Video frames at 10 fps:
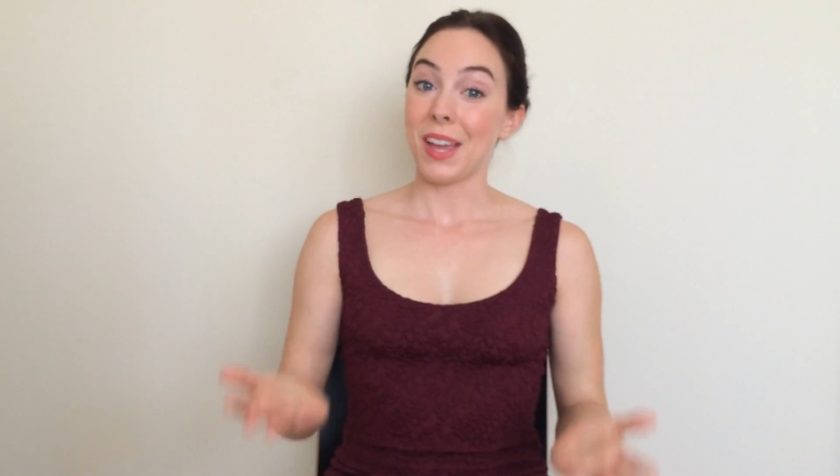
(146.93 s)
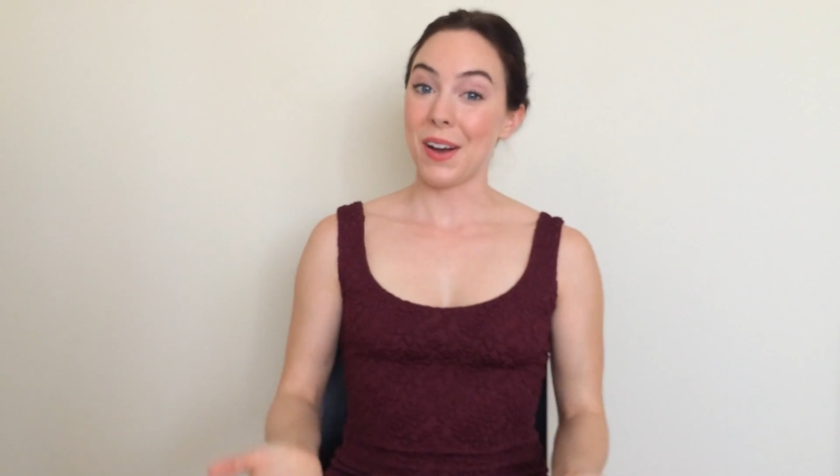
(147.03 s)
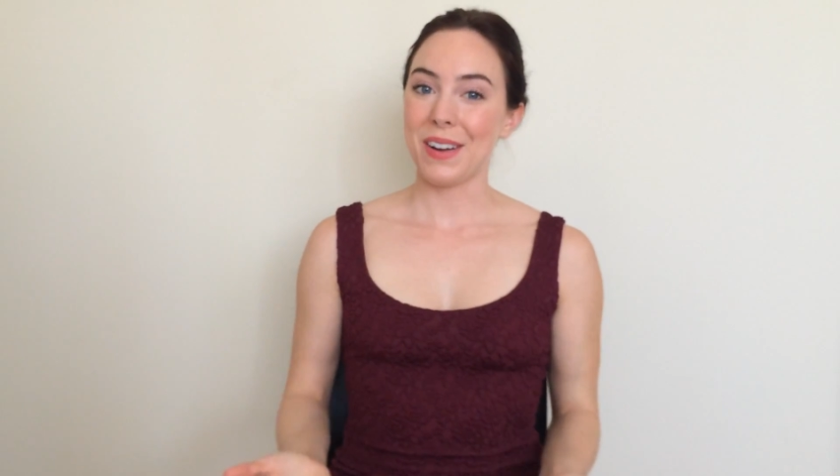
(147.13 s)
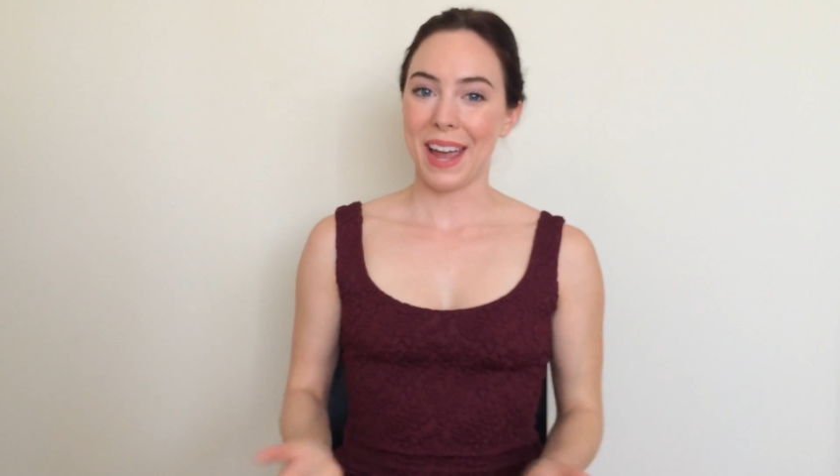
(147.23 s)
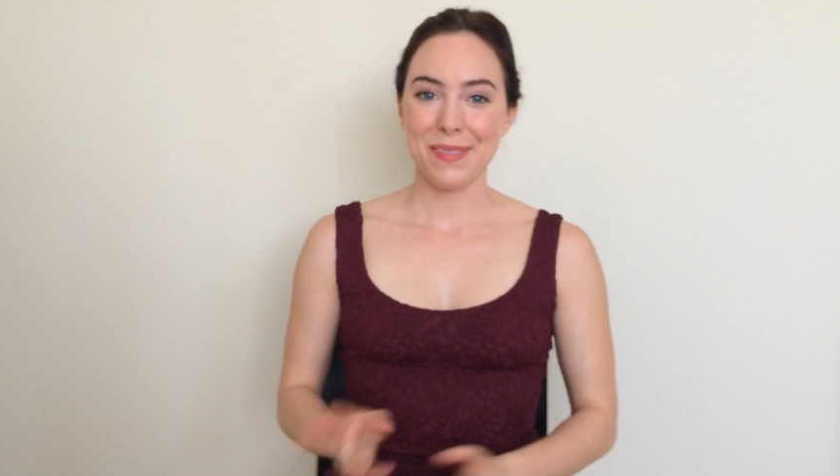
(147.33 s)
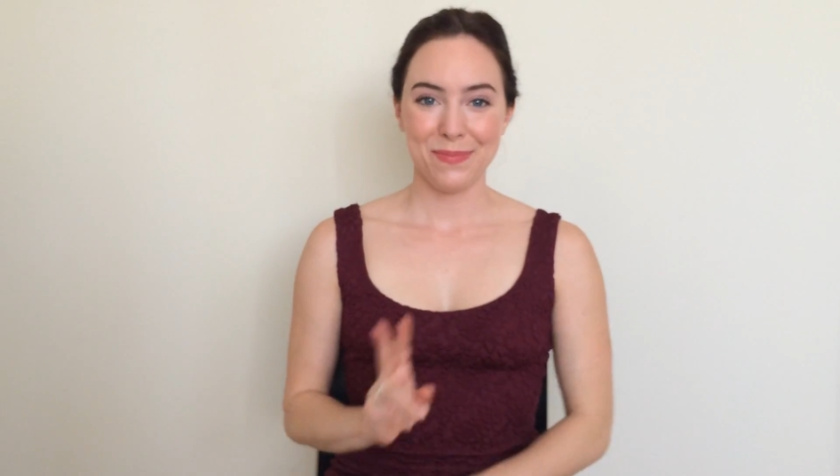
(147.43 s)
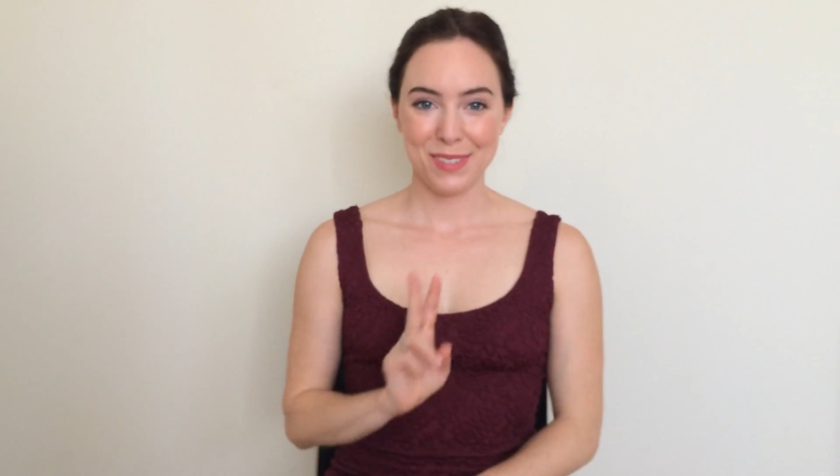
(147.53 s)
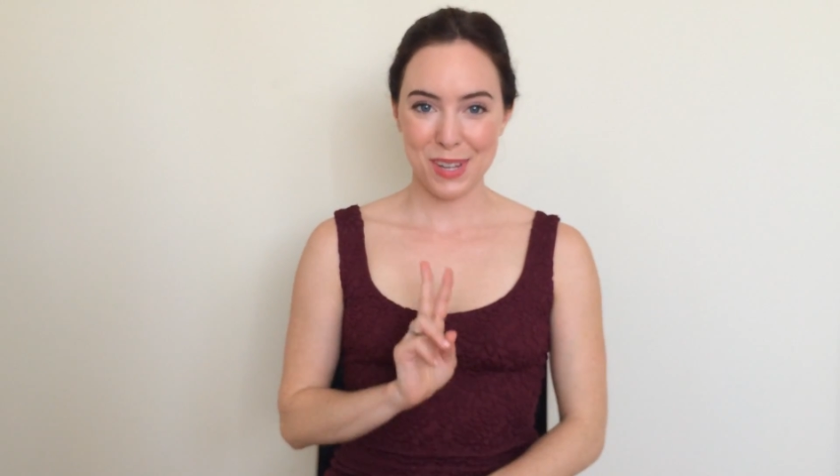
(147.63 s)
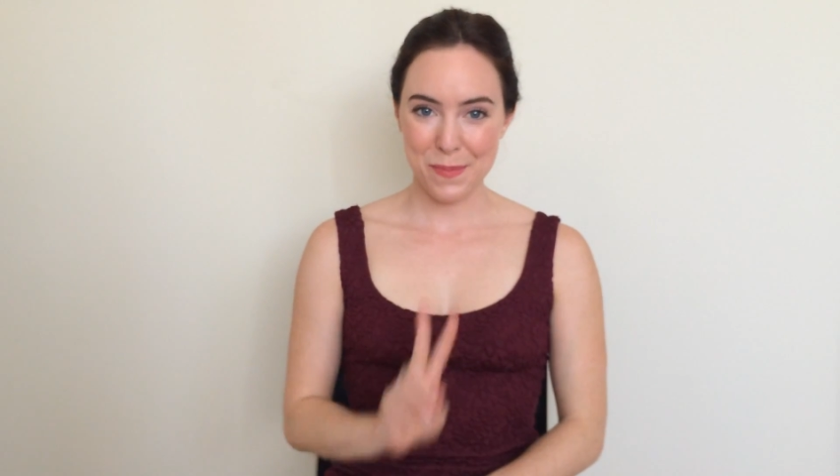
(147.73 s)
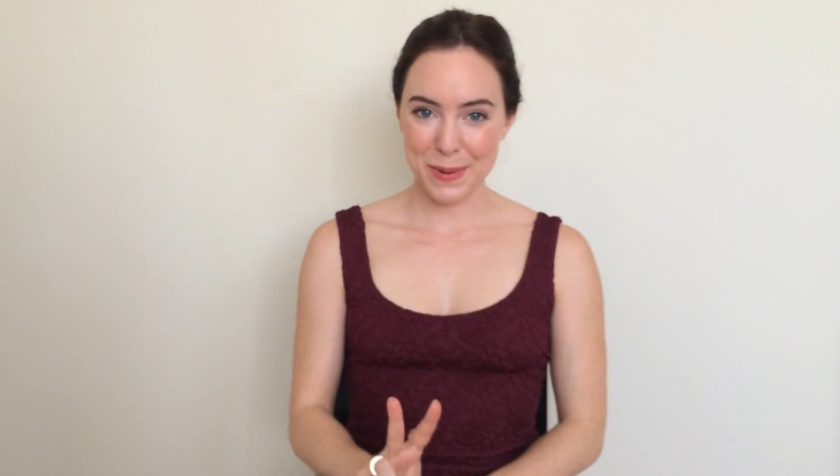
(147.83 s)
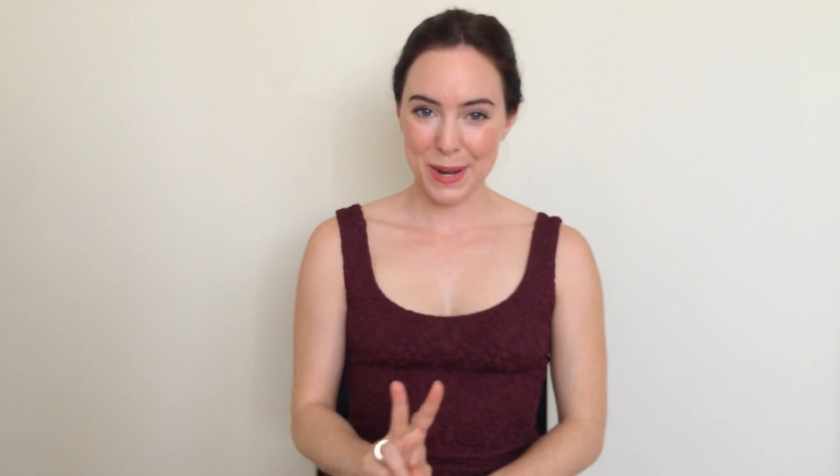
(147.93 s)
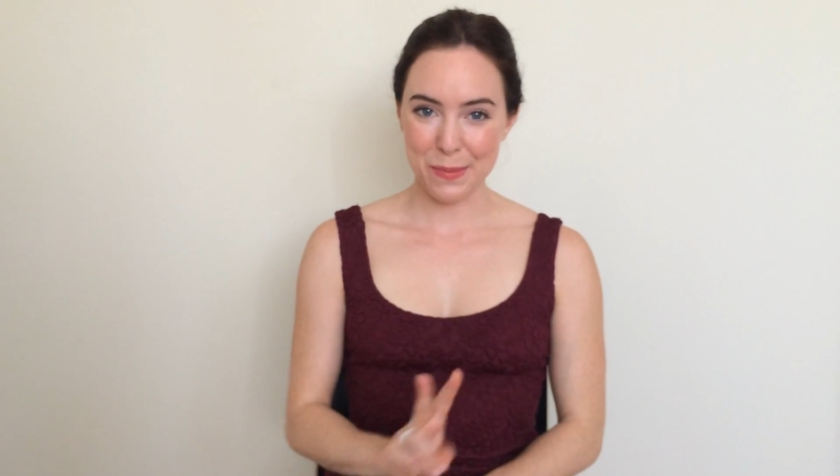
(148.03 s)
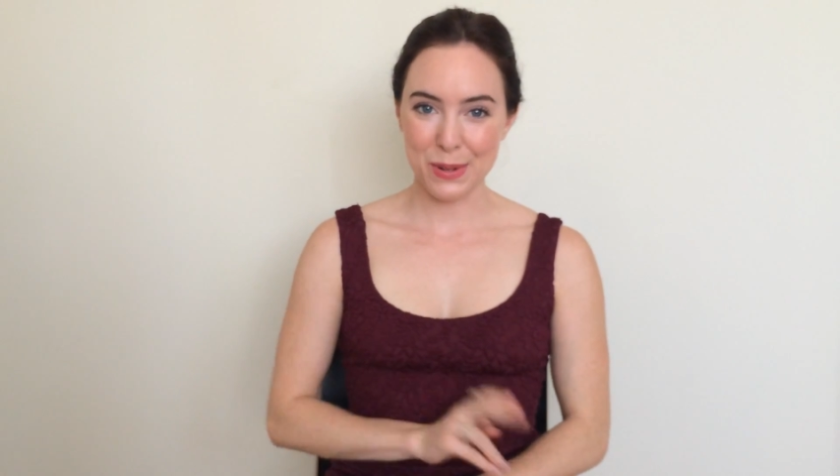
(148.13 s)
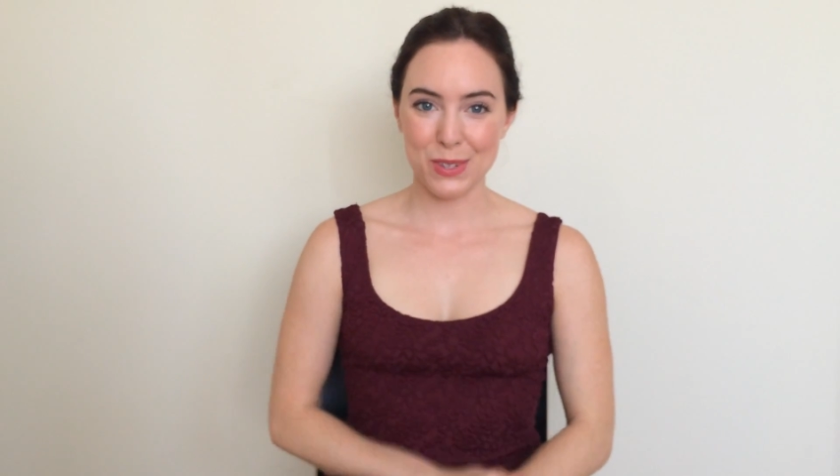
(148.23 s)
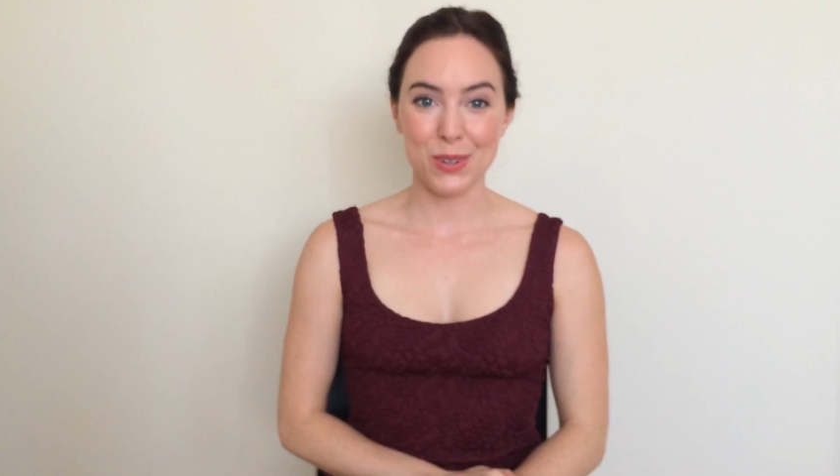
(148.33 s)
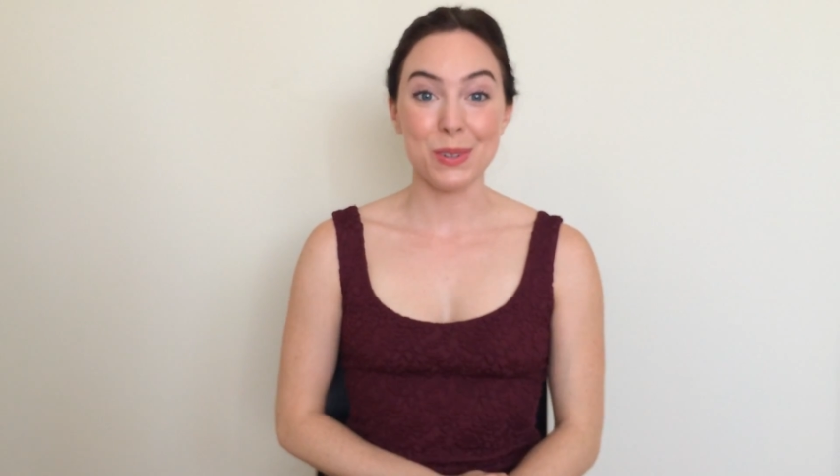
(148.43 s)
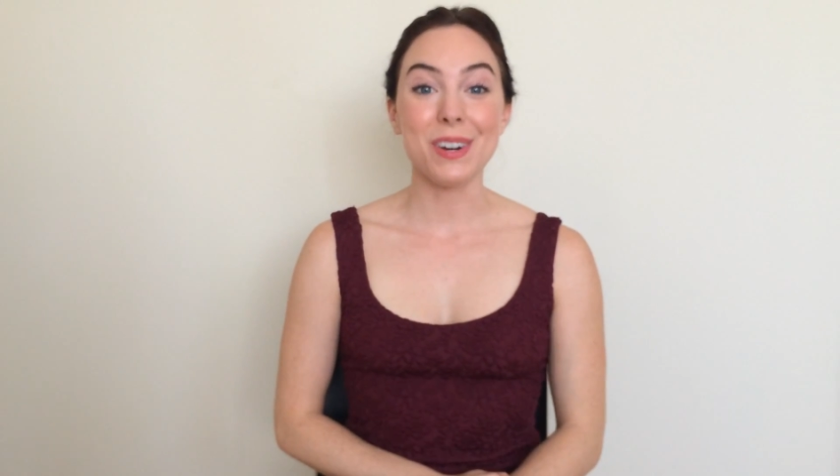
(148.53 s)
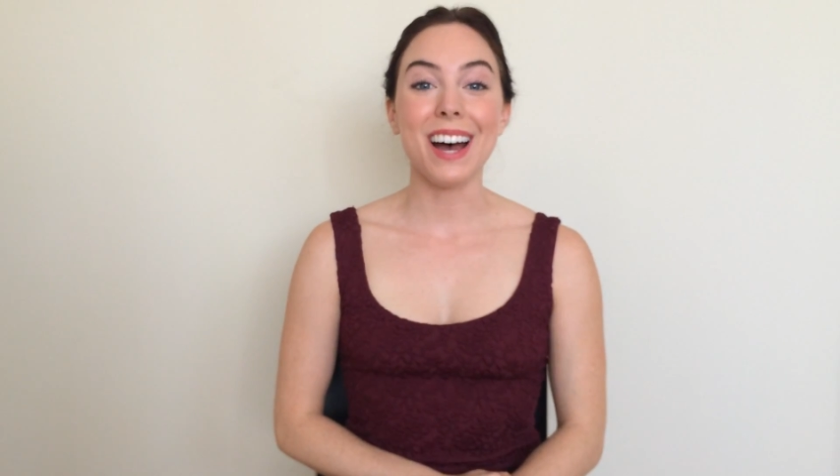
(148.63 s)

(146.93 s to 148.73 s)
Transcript: Okay, tip number 2,